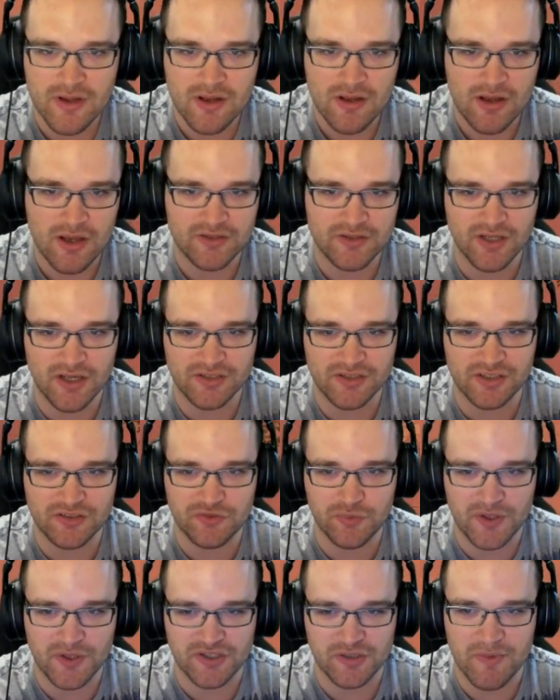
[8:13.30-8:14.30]
It's all
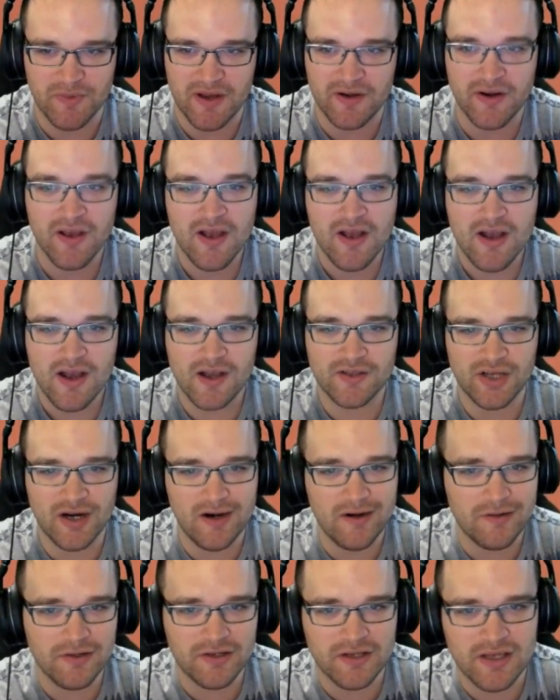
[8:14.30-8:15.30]
situational, man. It's
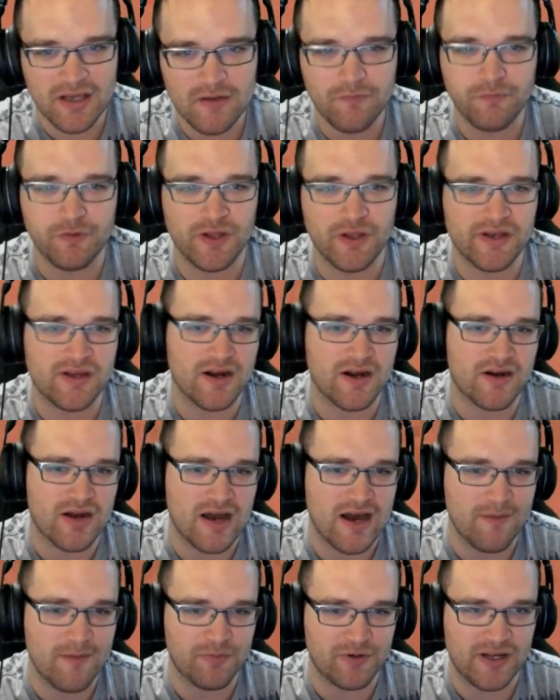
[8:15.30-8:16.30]
hard to give, like, a
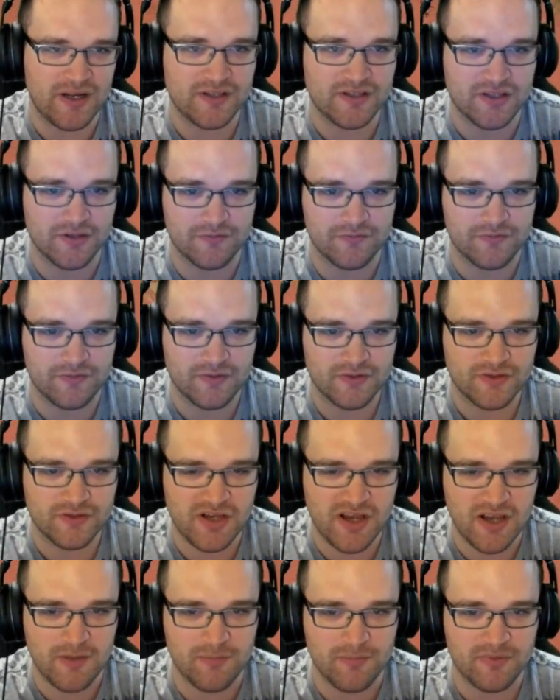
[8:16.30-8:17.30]
comprehensive
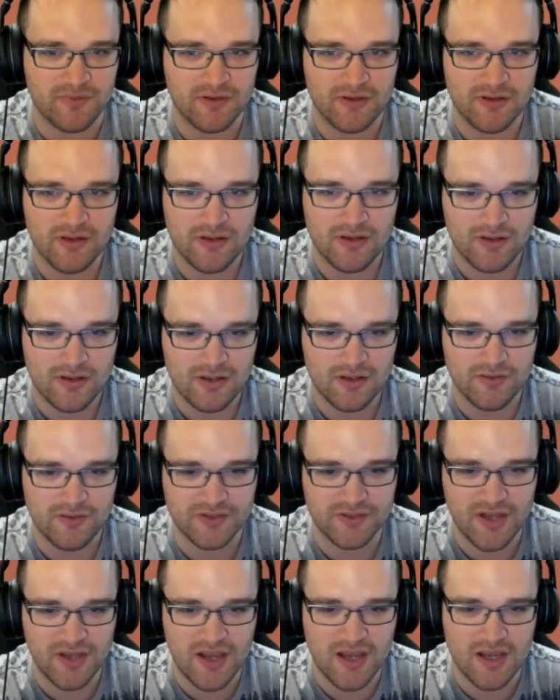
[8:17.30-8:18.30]
tip in
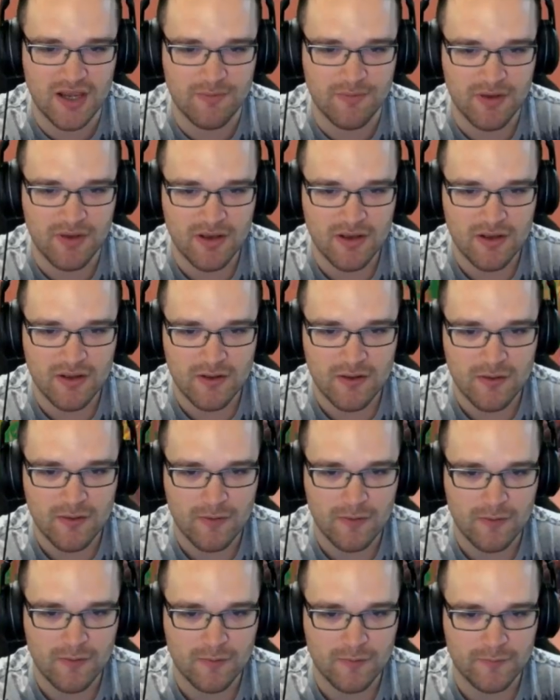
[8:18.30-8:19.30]
this game
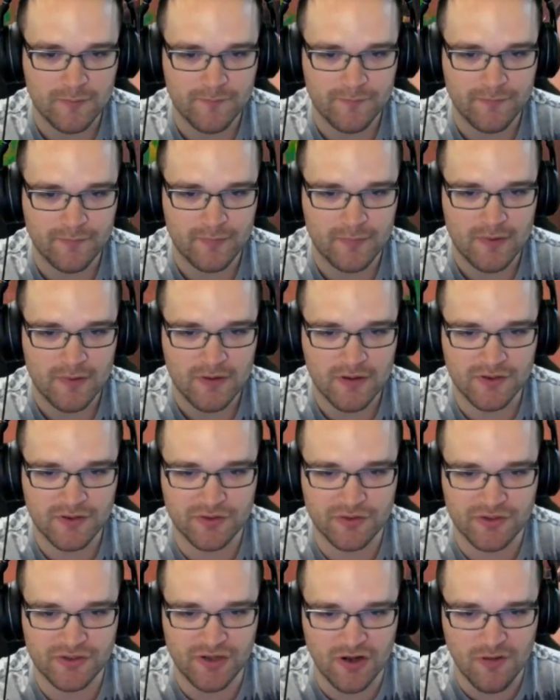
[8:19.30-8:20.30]
because
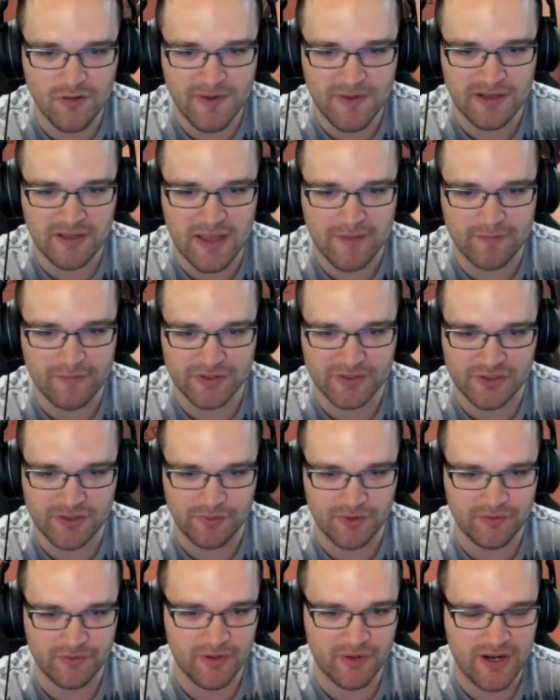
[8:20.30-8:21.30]
there's so many levels to
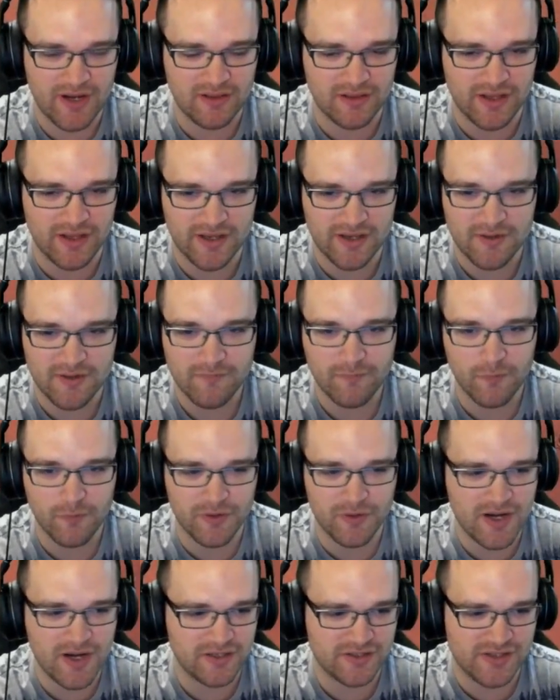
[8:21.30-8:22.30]
it, right? Like,
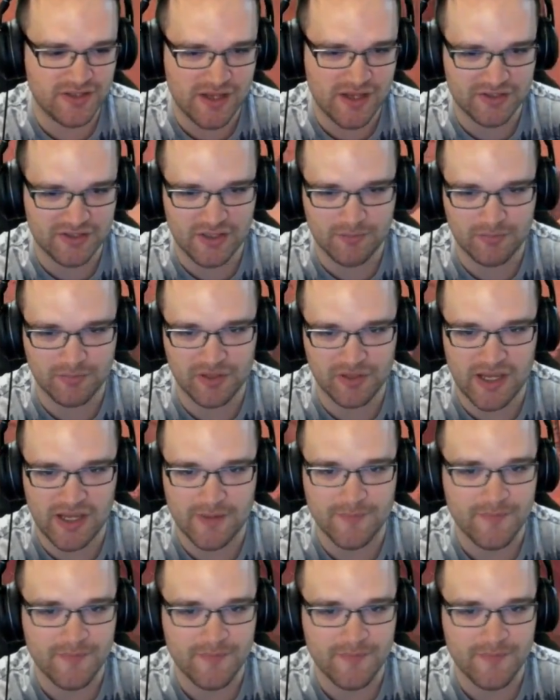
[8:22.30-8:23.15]
Fortnite is not a simple game.